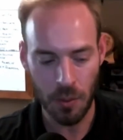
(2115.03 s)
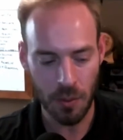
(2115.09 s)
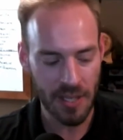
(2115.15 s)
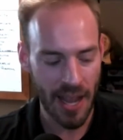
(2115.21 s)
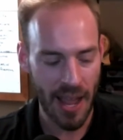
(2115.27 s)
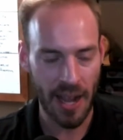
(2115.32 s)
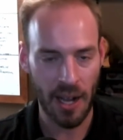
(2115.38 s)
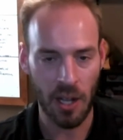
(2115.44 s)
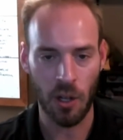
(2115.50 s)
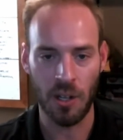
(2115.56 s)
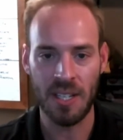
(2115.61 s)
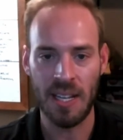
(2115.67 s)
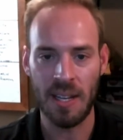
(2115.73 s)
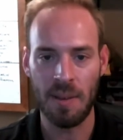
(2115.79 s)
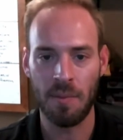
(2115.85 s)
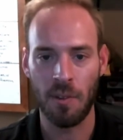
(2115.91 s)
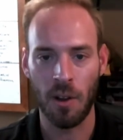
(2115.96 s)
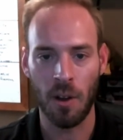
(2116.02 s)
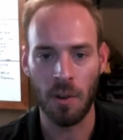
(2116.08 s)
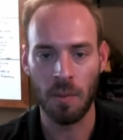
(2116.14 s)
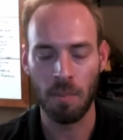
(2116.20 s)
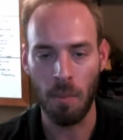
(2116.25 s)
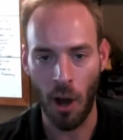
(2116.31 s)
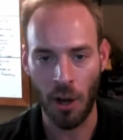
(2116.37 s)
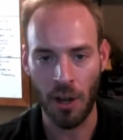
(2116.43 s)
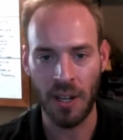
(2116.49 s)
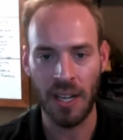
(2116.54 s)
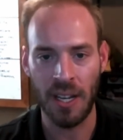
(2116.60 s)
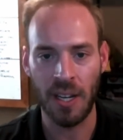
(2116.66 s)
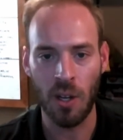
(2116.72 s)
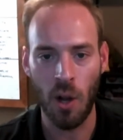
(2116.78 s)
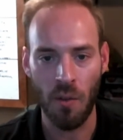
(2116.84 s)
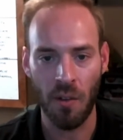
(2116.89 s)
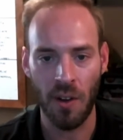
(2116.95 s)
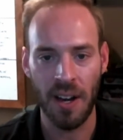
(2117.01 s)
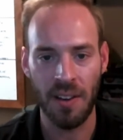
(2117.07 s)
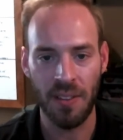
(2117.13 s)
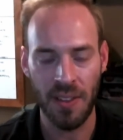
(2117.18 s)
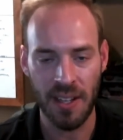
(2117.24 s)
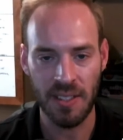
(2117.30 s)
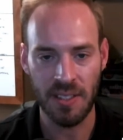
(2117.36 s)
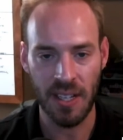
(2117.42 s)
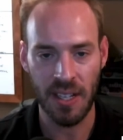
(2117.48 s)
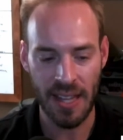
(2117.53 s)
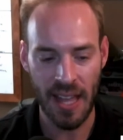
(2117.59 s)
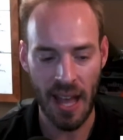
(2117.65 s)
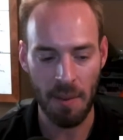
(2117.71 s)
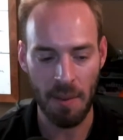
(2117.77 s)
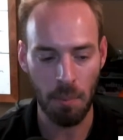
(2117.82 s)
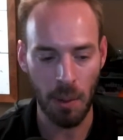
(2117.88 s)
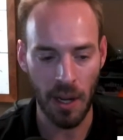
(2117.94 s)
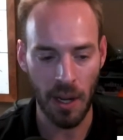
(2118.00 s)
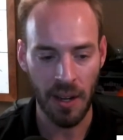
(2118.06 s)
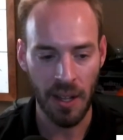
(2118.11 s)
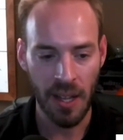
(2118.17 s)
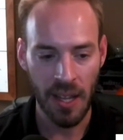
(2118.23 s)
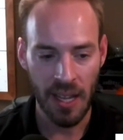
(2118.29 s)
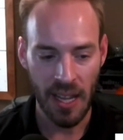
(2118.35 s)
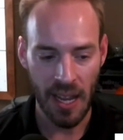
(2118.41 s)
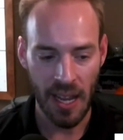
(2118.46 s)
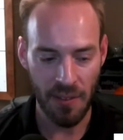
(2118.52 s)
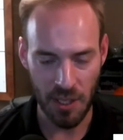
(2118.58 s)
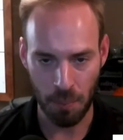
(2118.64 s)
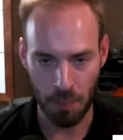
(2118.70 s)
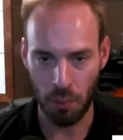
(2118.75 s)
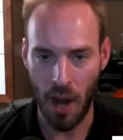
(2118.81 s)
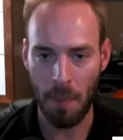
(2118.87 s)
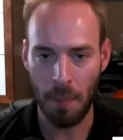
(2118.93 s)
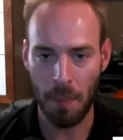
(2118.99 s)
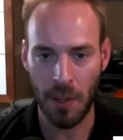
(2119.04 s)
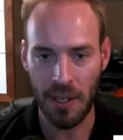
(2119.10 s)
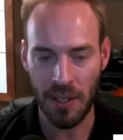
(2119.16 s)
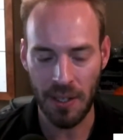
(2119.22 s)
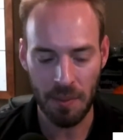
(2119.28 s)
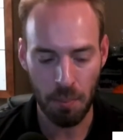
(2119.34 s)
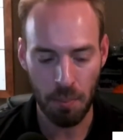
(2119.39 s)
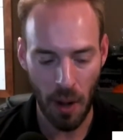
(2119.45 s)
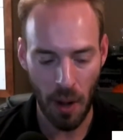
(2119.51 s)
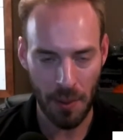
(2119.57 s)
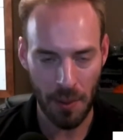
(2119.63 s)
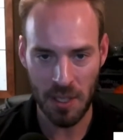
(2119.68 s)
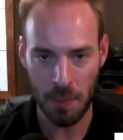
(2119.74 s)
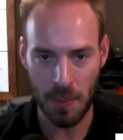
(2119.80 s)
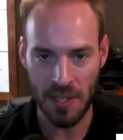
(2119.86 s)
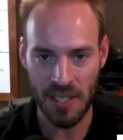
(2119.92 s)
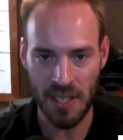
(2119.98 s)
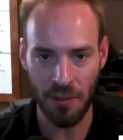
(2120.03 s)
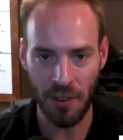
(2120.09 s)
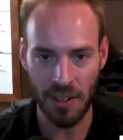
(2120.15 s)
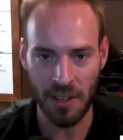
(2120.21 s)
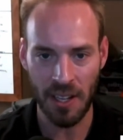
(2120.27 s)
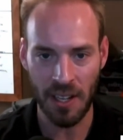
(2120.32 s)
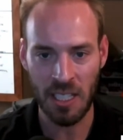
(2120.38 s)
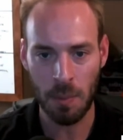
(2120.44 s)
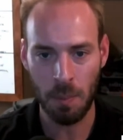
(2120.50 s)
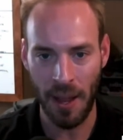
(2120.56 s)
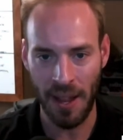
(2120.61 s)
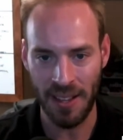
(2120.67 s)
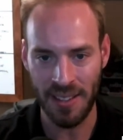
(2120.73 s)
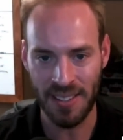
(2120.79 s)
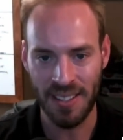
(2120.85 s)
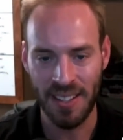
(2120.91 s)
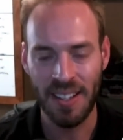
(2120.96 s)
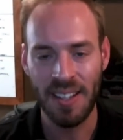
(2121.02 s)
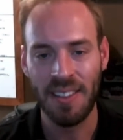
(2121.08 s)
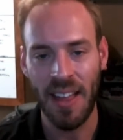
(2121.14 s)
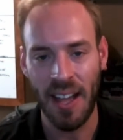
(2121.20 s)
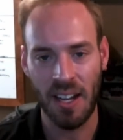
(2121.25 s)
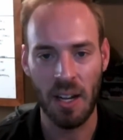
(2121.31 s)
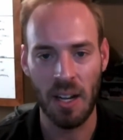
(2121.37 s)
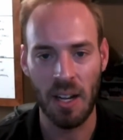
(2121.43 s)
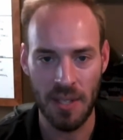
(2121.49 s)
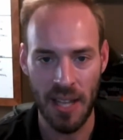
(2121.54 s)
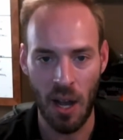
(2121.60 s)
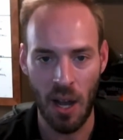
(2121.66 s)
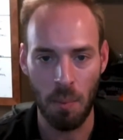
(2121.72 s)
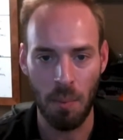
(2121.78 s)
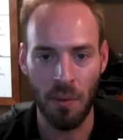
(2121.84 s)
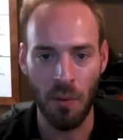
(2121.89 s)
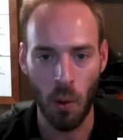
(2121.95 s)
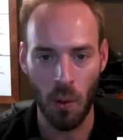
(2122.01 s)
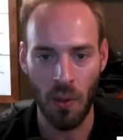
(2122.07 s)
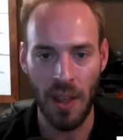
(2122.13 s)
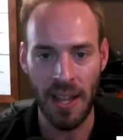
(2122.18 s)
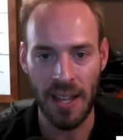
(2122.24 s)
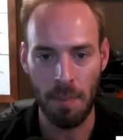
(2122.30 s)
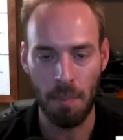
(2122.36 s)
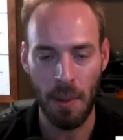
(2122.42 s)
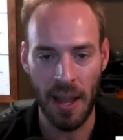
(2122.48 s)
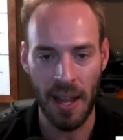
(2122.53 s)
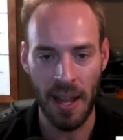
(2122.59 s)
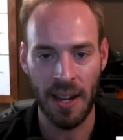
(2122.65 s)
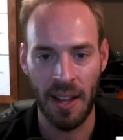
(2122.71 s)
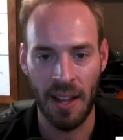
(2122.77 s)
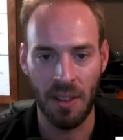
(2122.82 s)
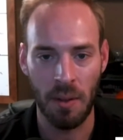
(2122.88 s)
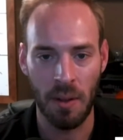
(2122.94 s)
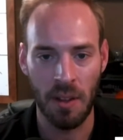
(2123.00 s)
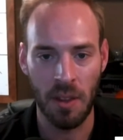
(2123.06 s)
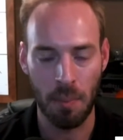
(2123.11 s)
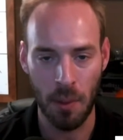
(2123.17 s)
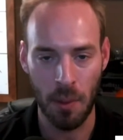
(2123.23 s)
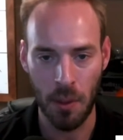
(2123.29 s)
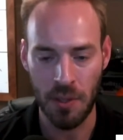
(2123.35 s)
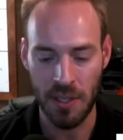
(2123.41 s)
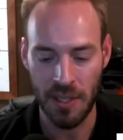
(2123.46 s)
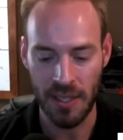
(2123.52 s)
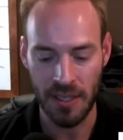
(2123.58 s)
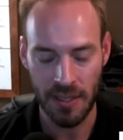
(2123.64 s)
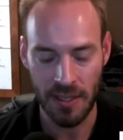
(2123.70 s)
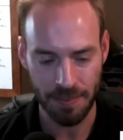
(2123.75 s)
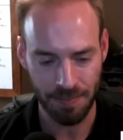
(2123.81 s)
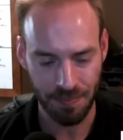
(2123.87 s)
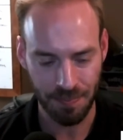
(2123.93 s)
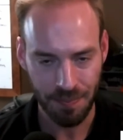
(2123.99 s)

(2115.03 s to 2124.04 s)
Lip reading: tackle our team for marketing, overhead, and things like that. But if it's a property specific expense, that comes out before they get paid on the proceeds.